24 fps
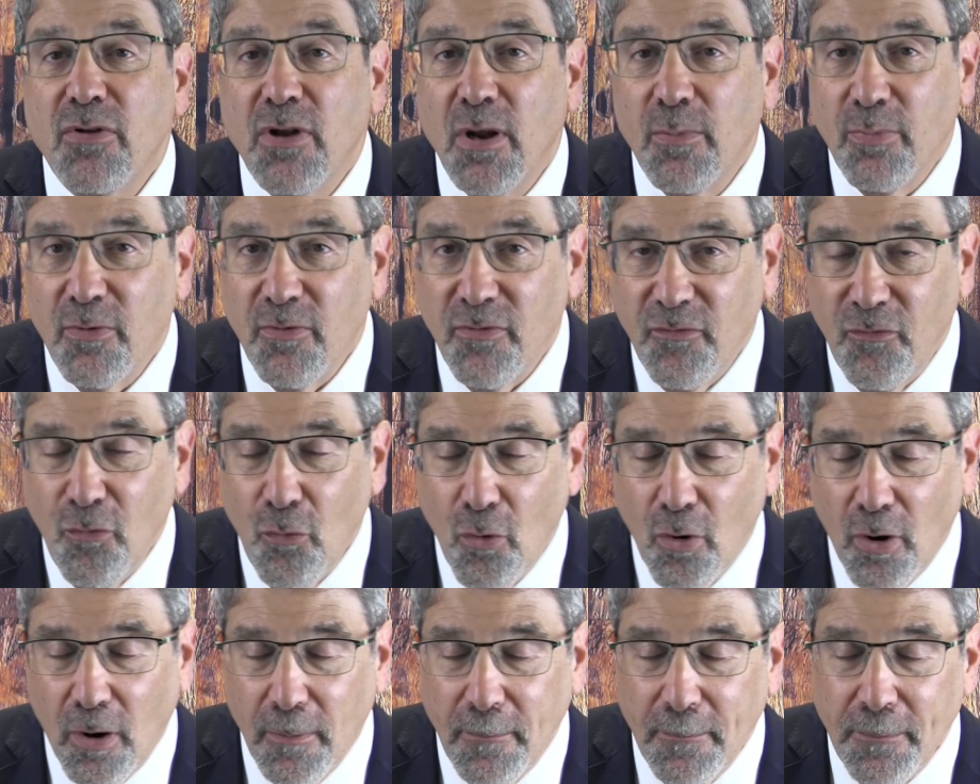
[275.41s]
Number
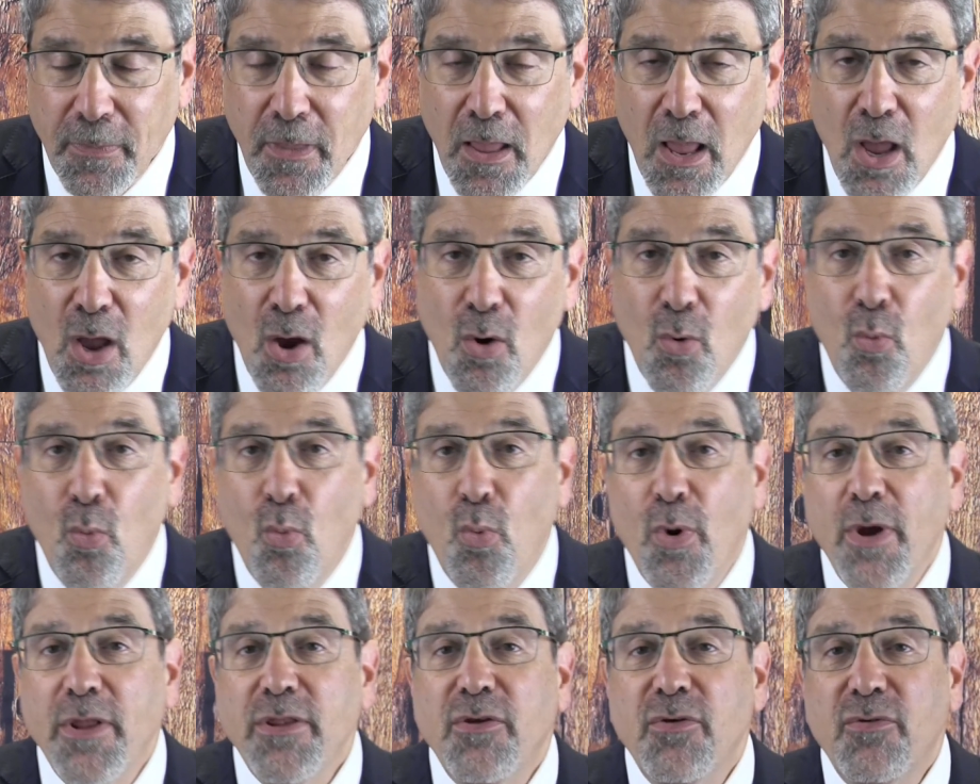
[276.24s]
4,
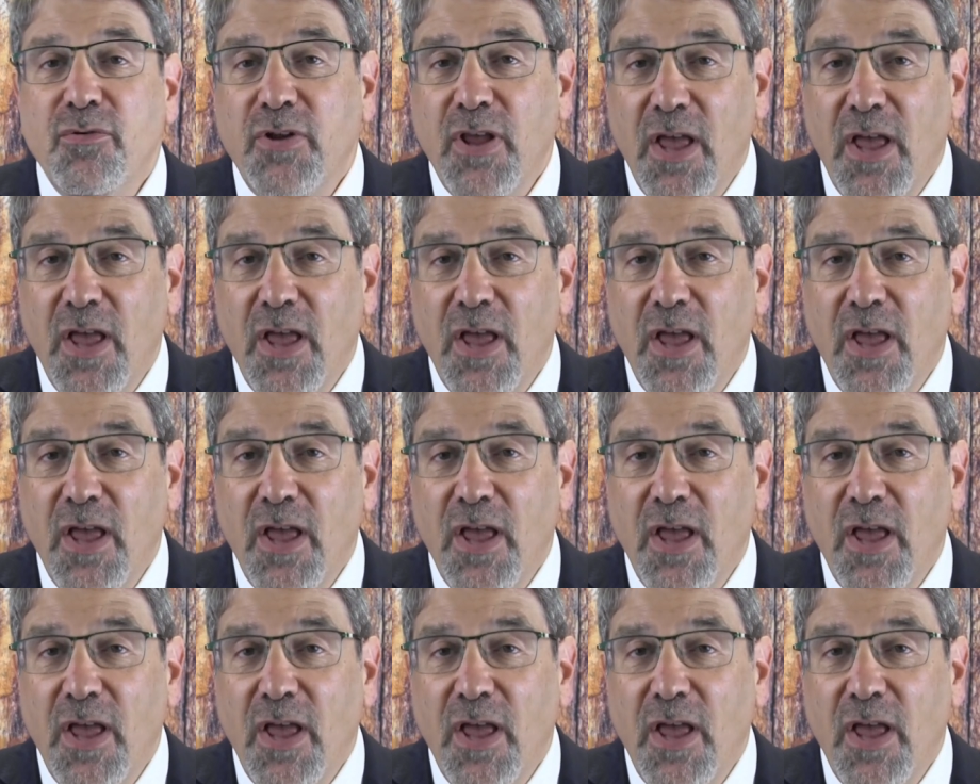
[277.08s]
when you